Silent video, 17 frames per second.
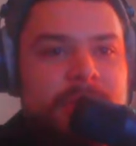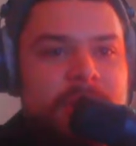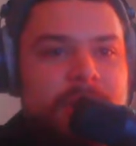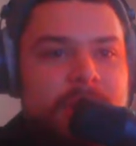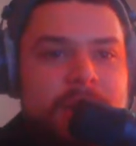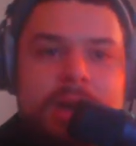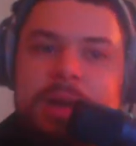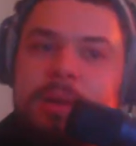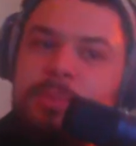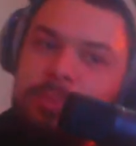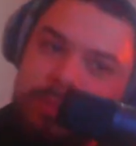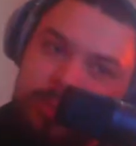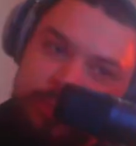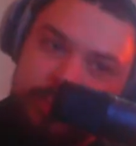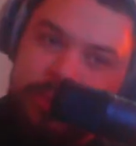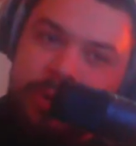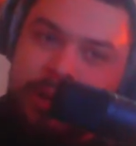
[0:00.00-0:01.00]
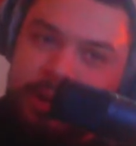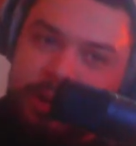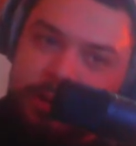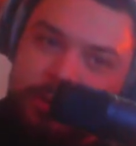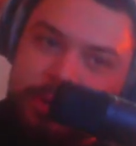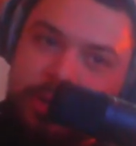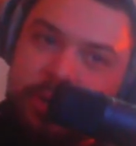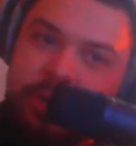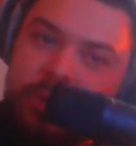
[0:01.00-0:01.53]
I play some
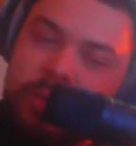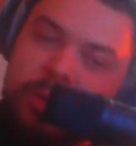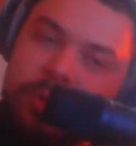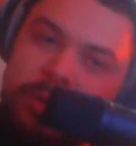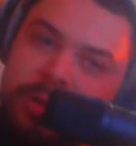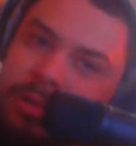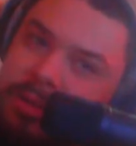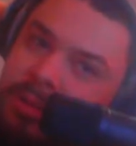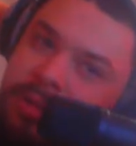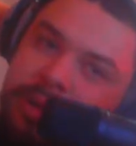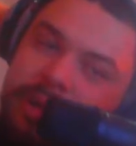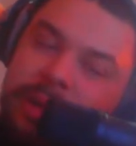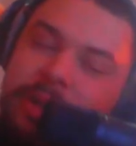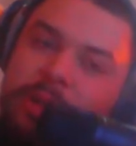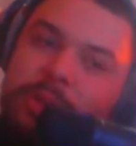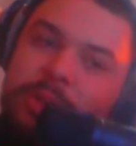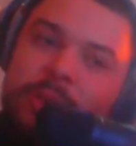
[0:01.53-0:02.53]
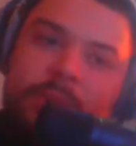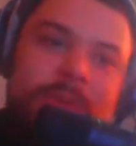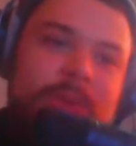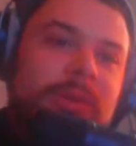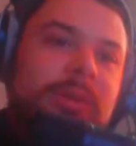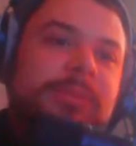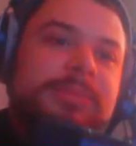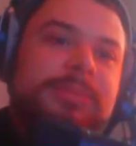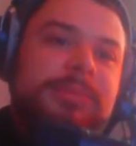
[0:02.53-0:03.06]
Total War. I like Total
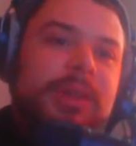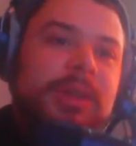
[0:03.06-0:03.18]
War.